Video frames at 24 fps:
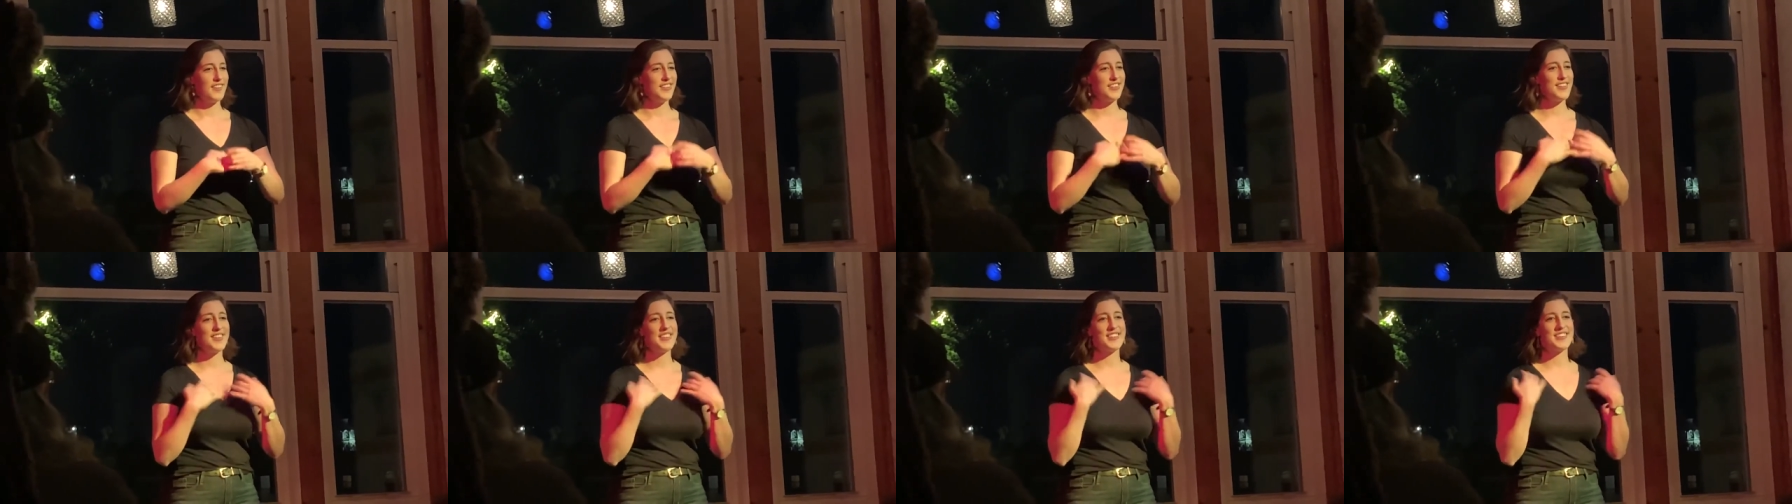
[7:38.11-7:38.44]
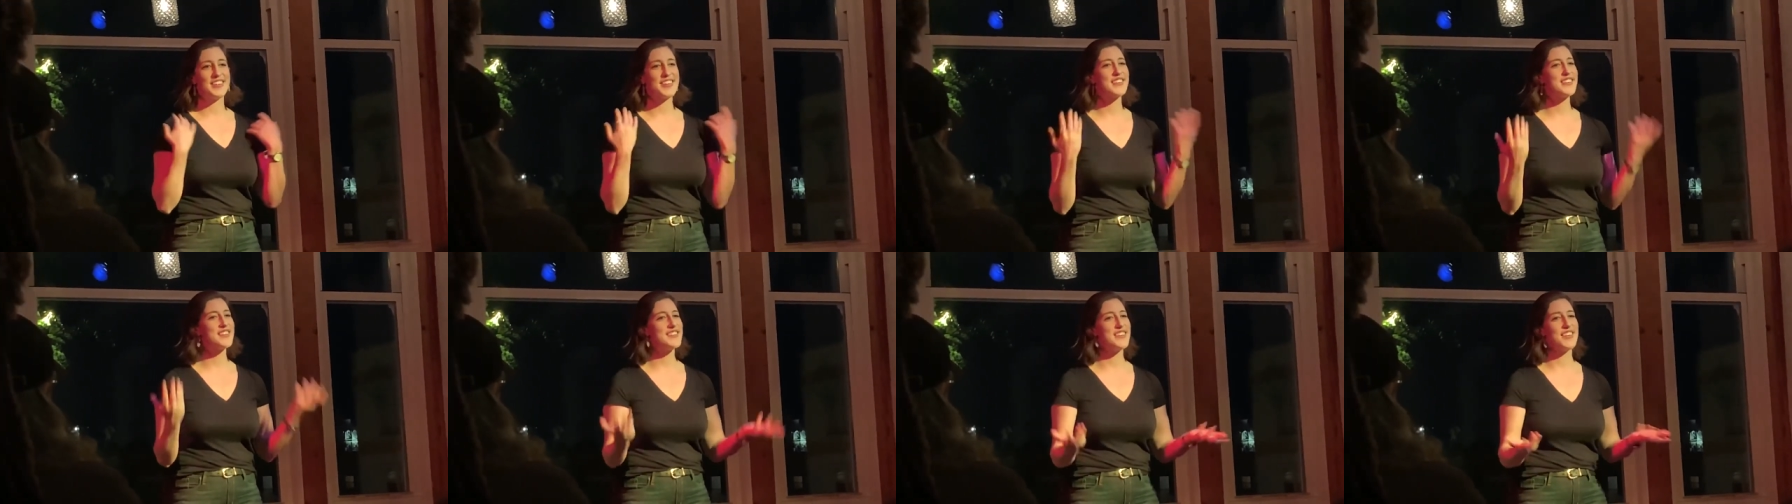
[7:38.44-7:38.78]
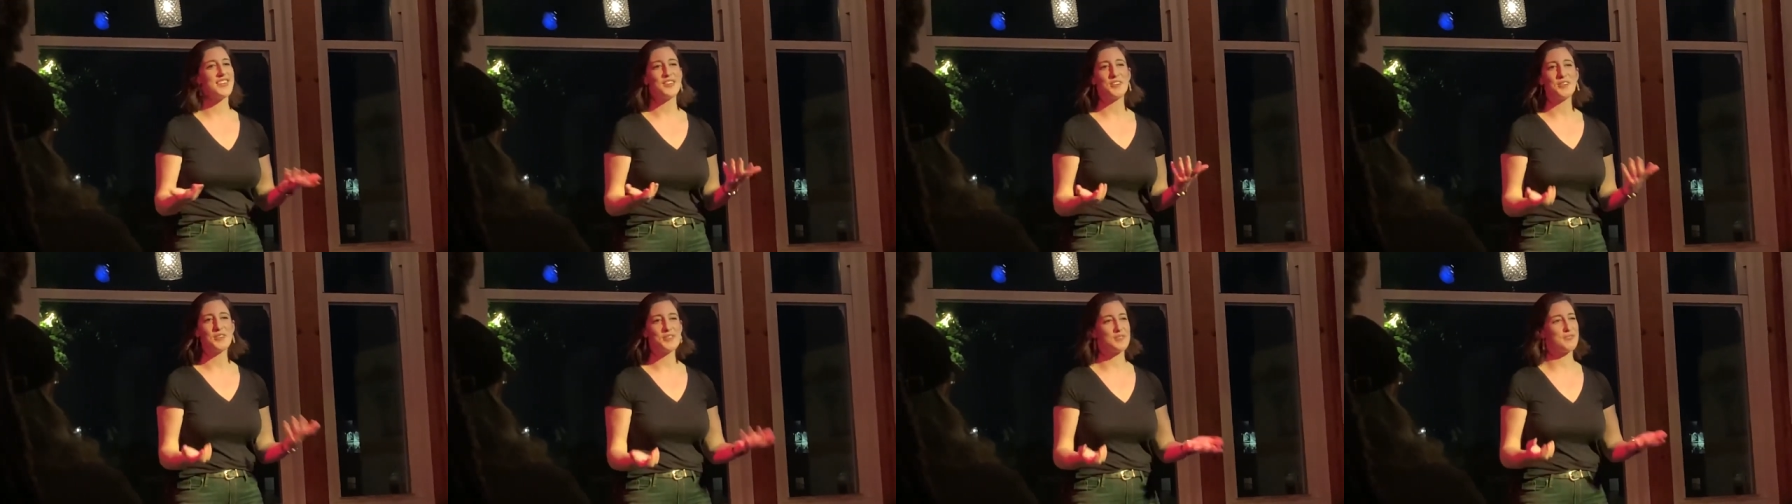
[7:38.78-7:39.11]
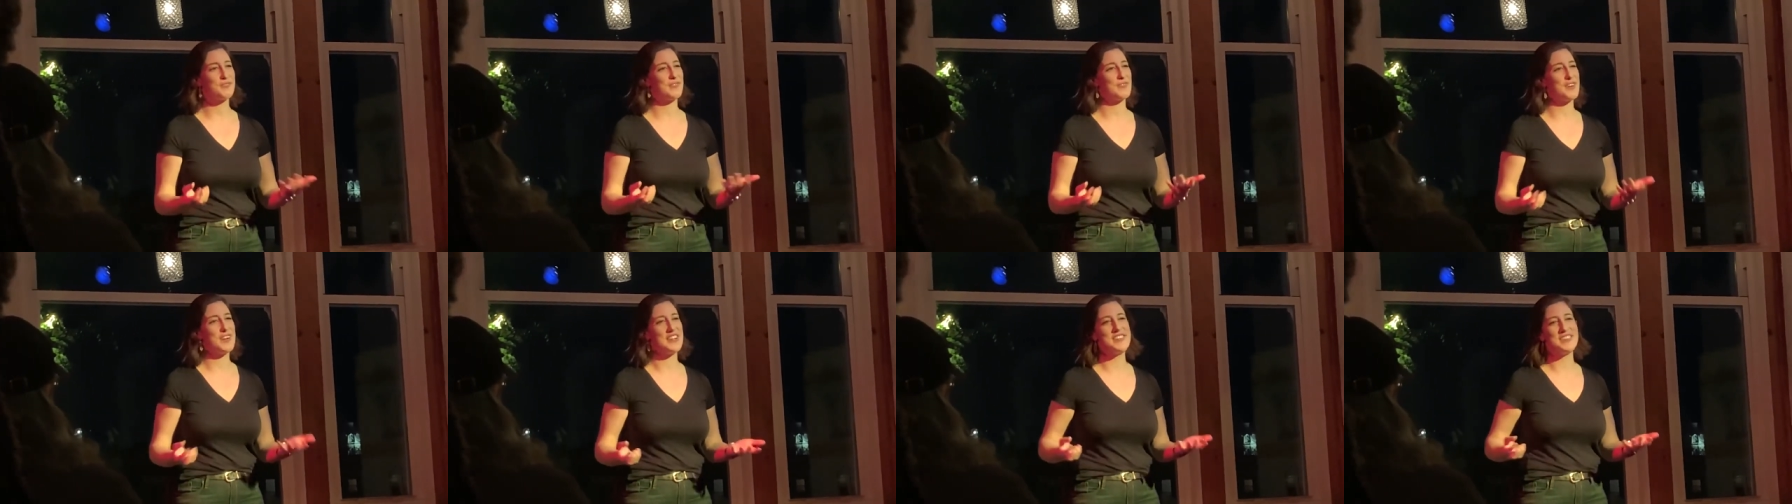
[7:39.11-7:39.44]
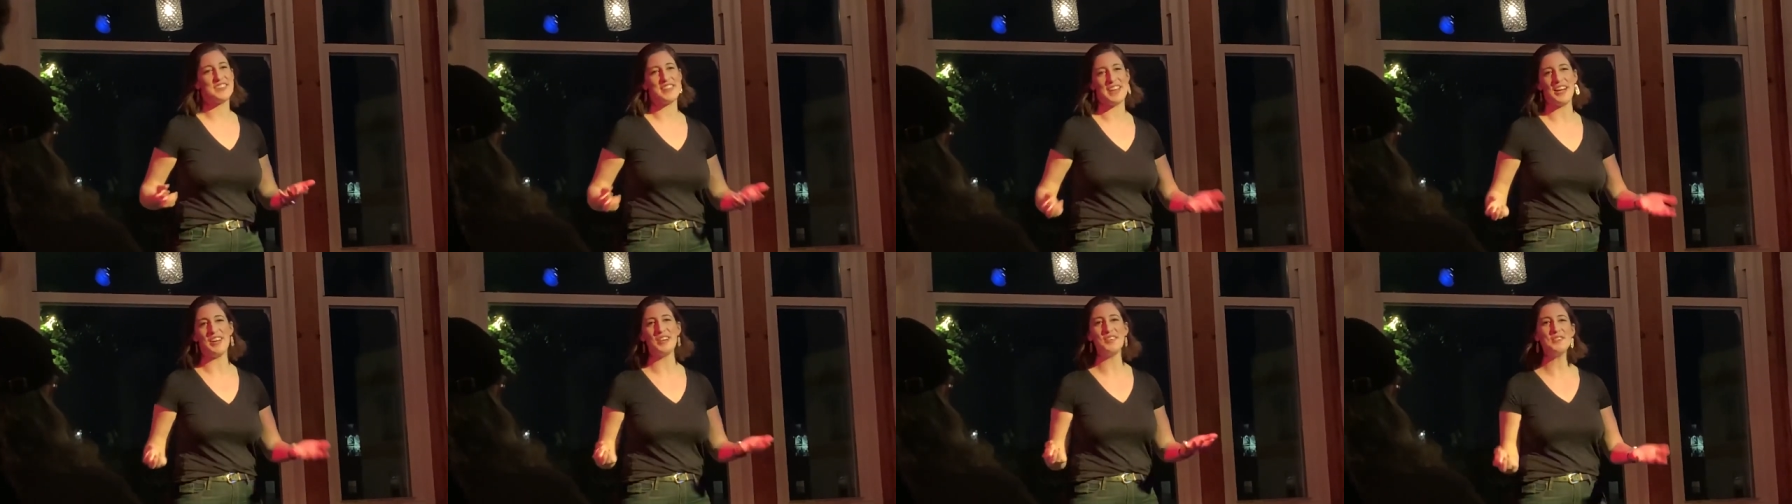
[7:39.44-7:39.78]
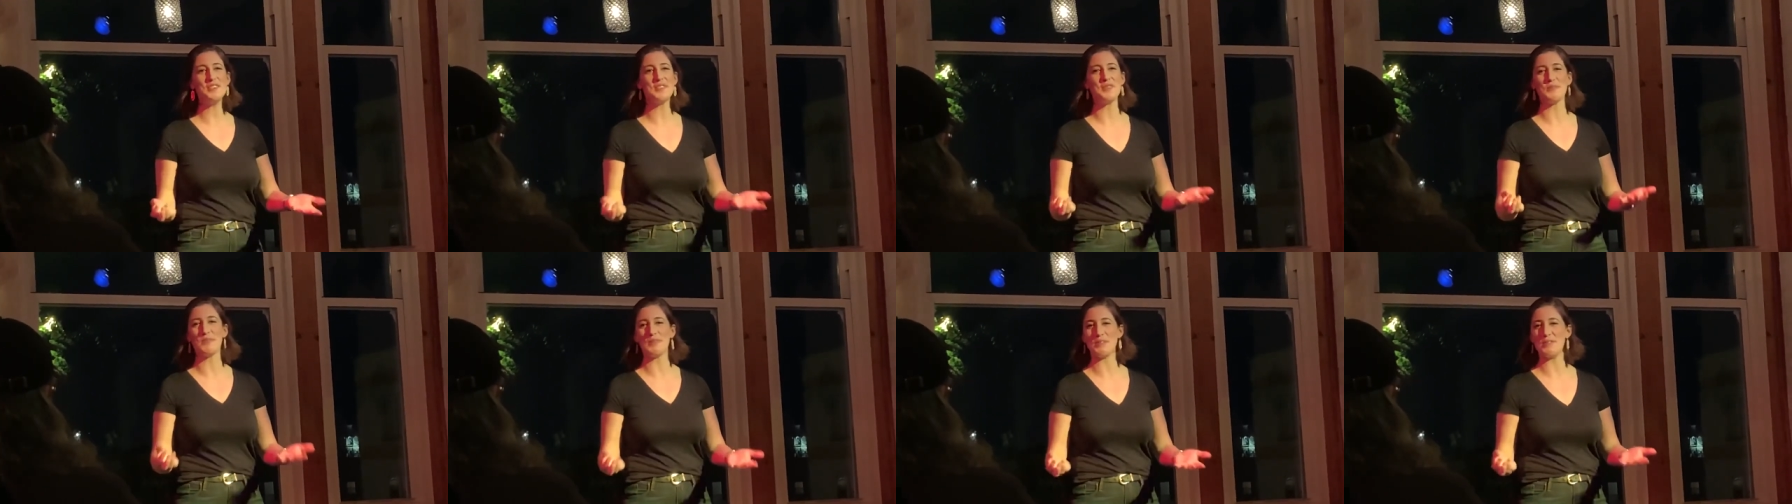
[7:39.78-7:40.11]
the things that your friend
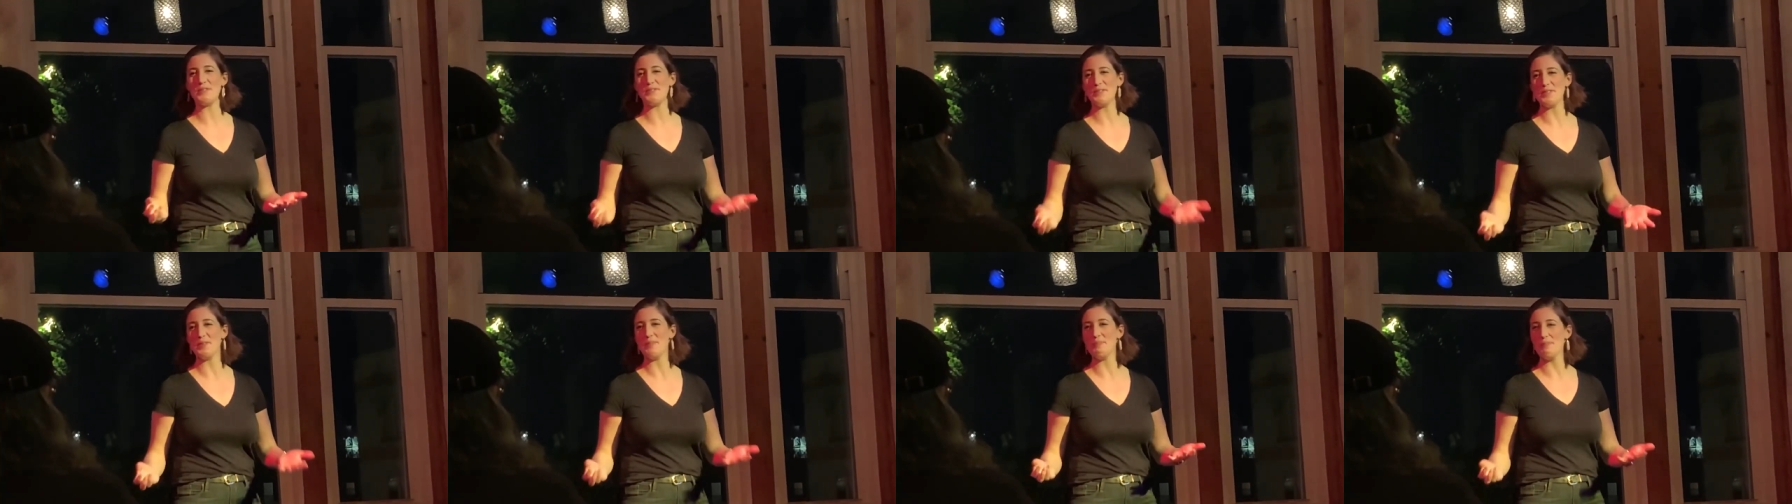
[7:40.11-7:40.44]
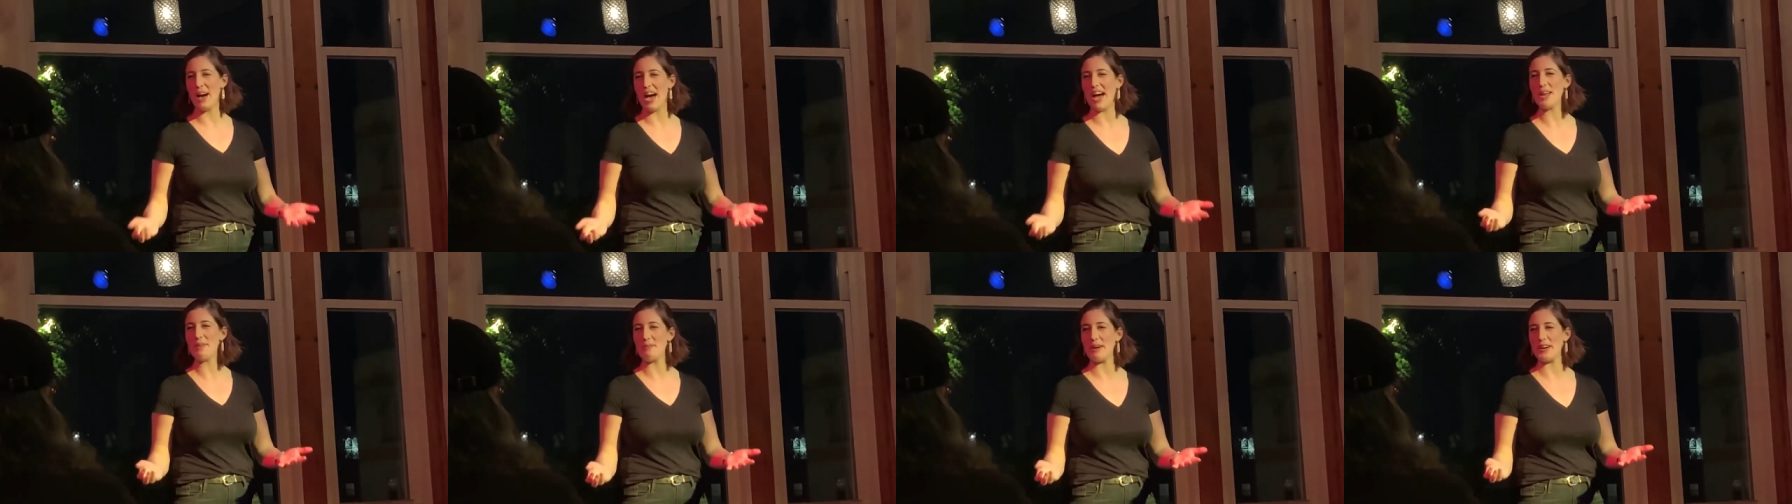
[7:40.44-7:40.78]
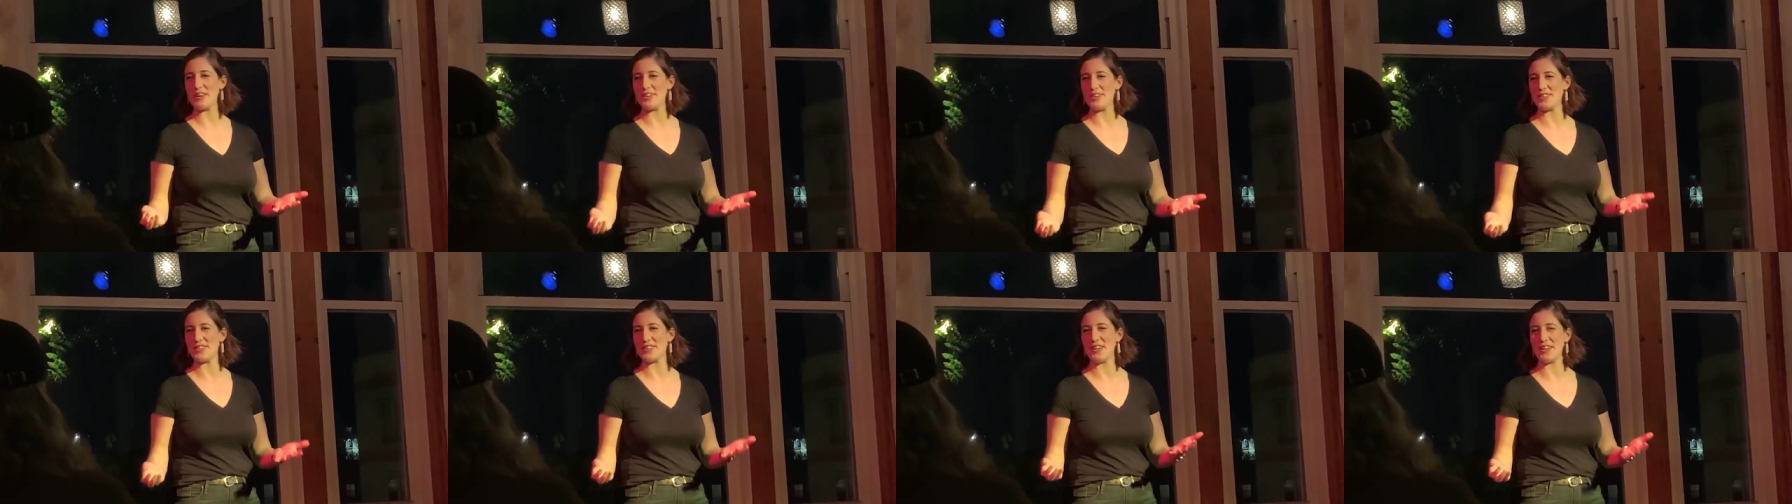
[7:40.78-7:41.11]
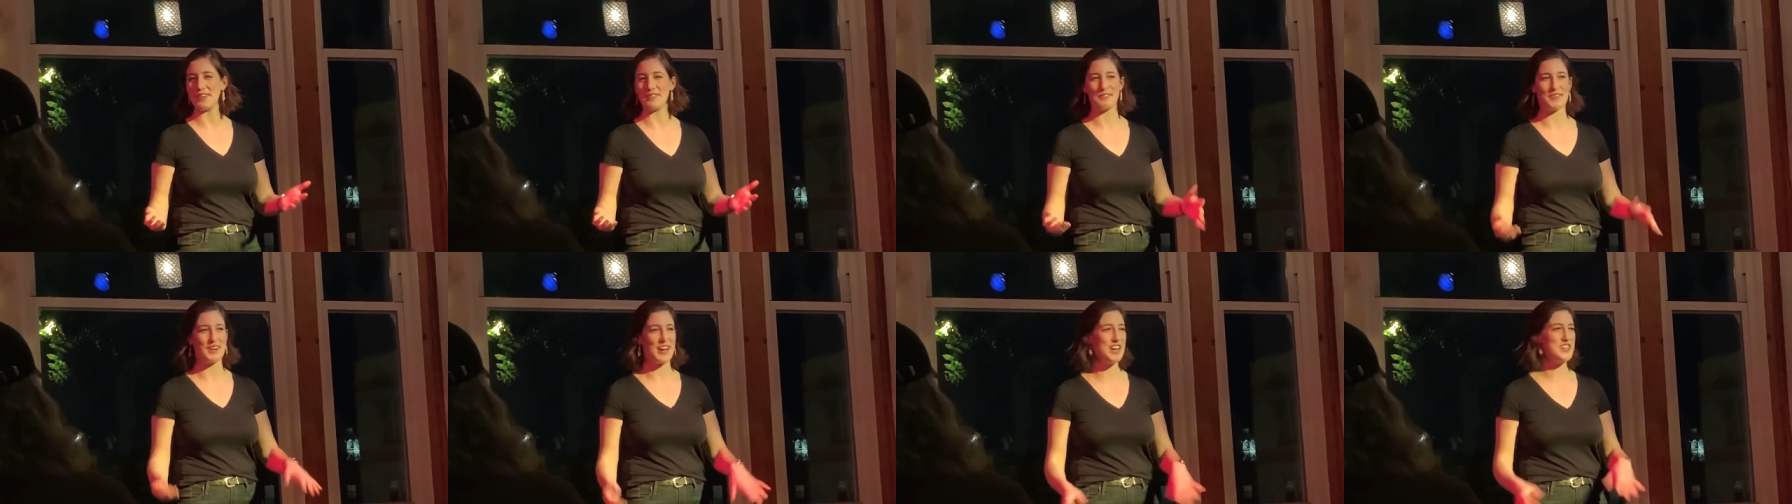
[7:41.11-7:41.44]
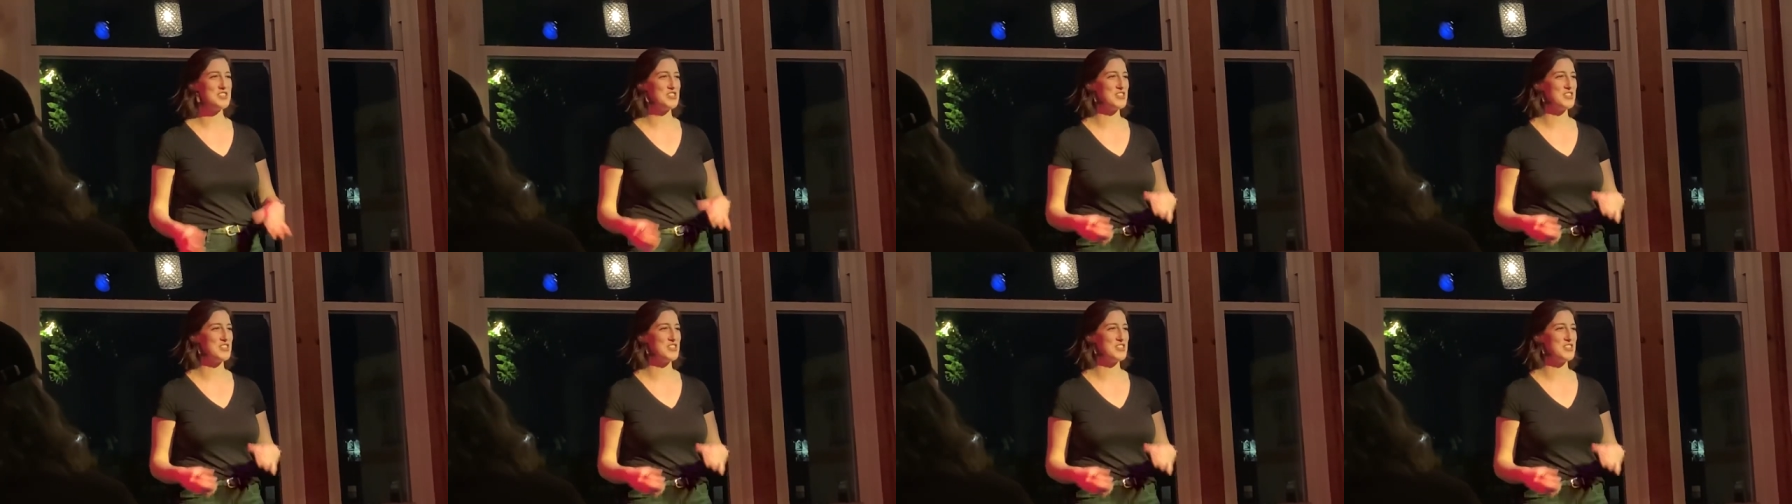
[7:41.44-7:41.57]
tells you when you feel bad about yourself, right?